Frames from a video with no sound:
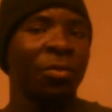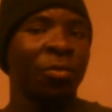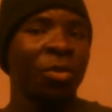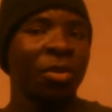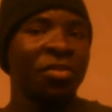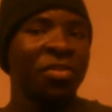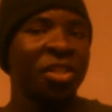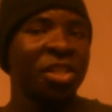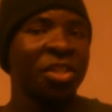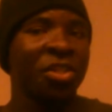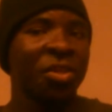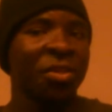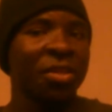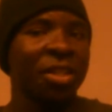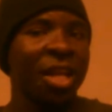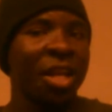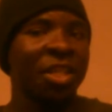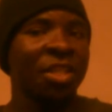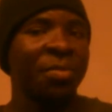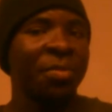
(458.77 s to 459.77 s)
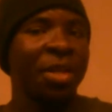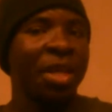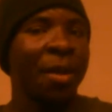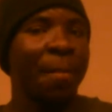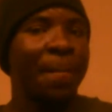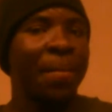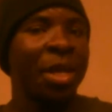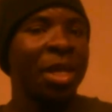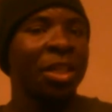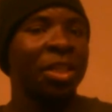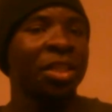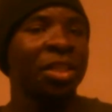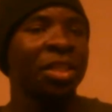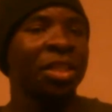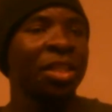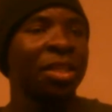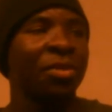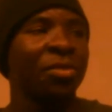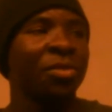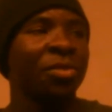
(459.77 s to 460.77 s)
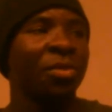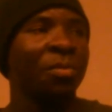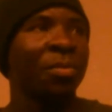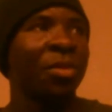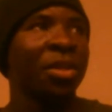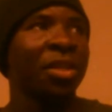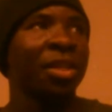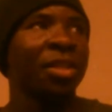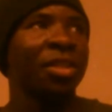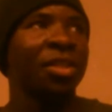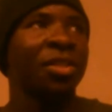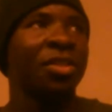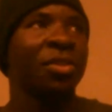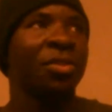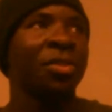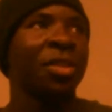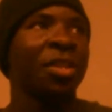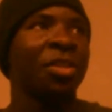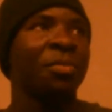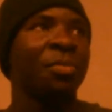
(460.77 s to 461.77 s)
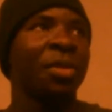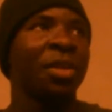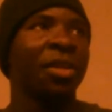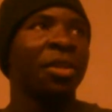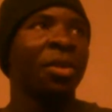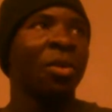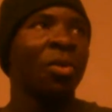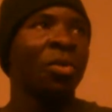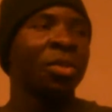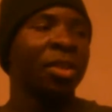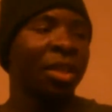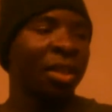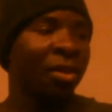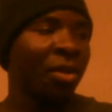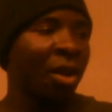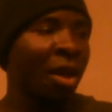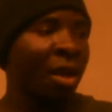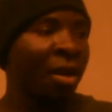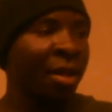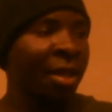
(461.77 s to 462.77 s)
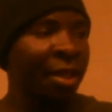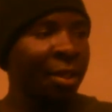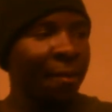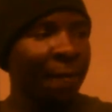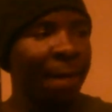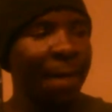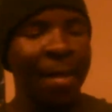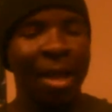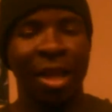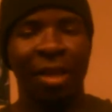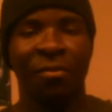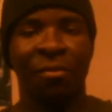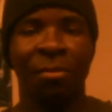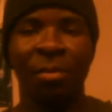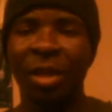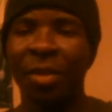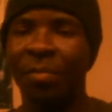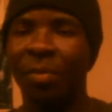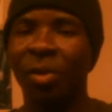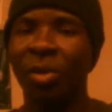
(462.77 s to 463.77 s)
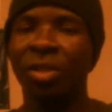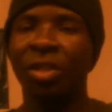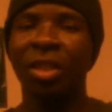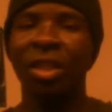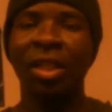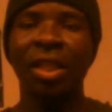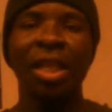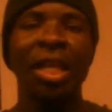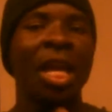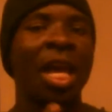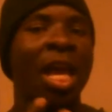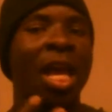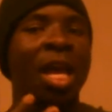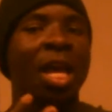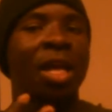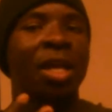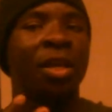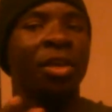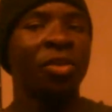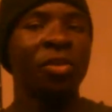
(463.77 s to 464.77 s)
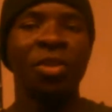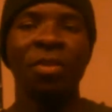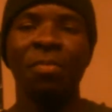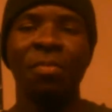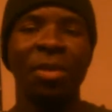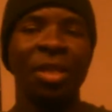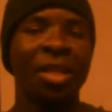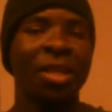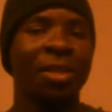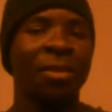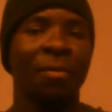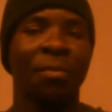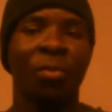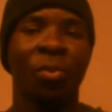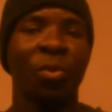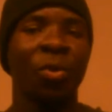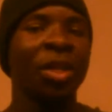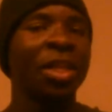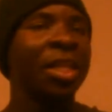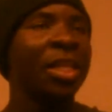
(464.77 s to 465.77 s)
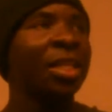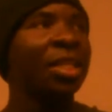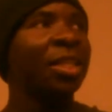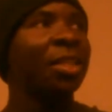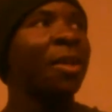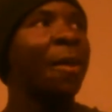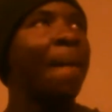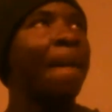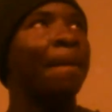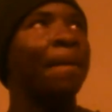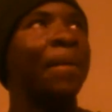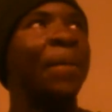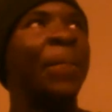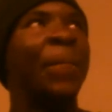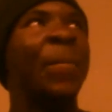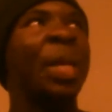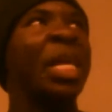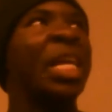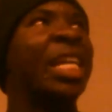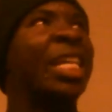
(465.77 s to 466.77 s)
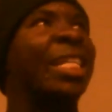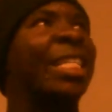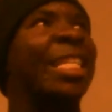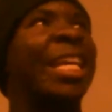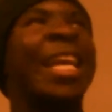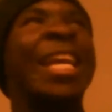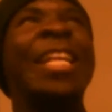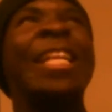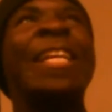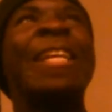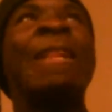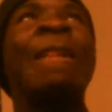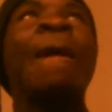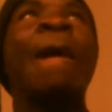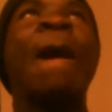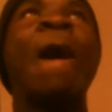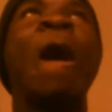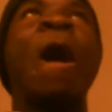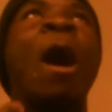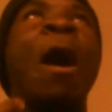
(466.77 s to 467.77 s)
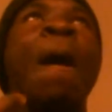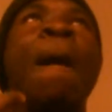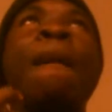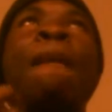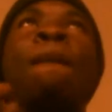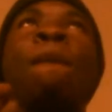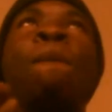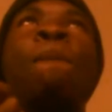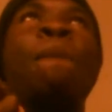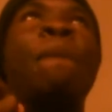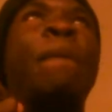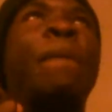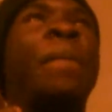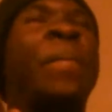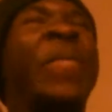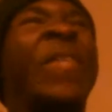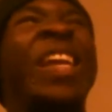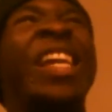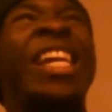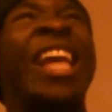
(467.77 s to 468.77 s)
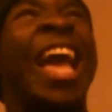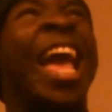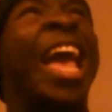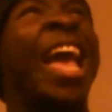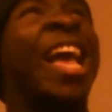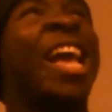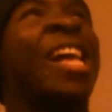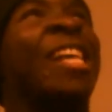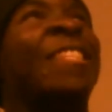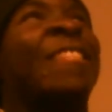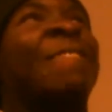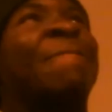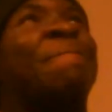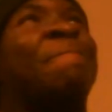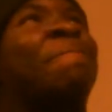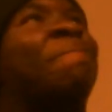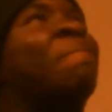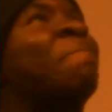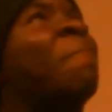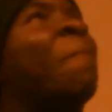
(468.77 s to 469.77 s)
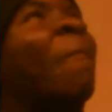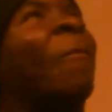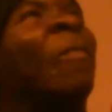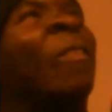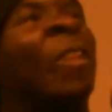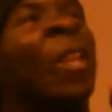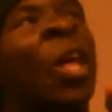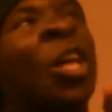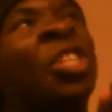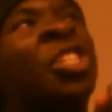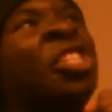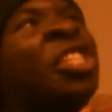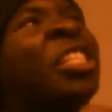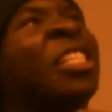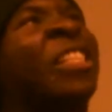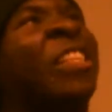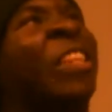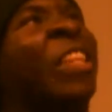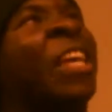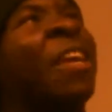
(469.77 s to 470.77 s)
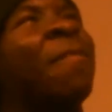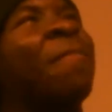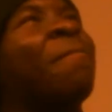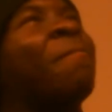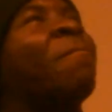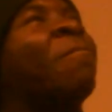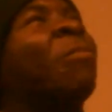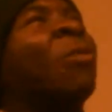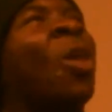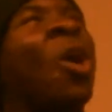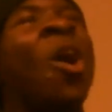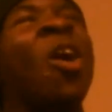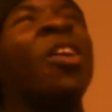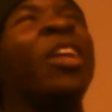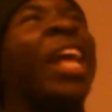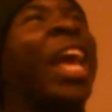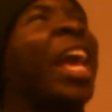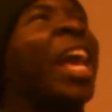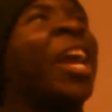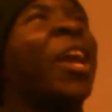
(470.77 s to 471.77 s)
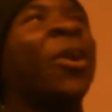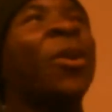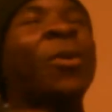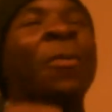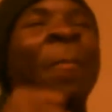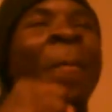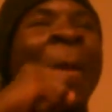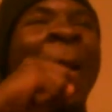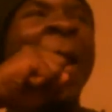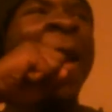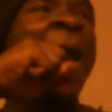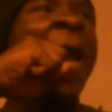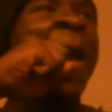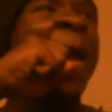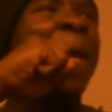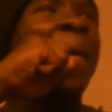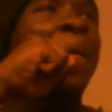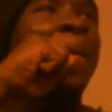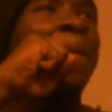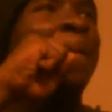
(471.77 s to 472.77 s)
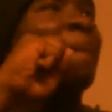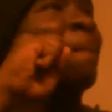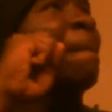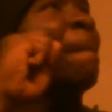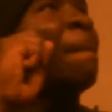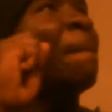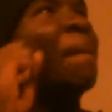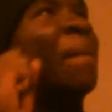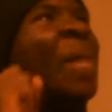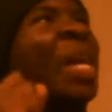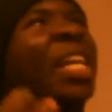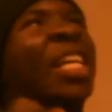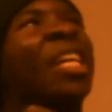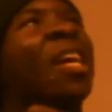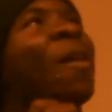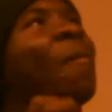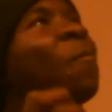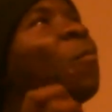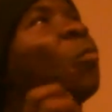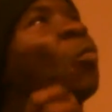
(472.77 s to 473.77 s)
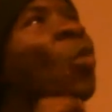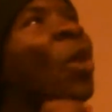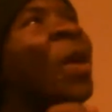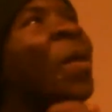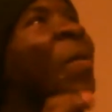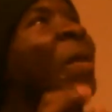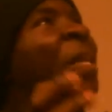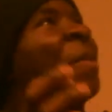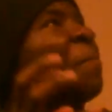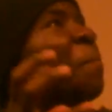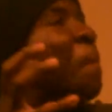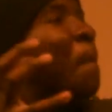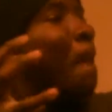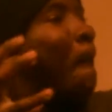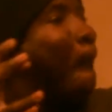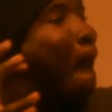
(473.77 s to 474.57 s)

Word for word: What if she turns out to be a bitch and steals your money and she turns out to be a gold digger? All right? For me personally, you can be the prettiest, big titty big ass, luscious lip, long haired, makeup wearing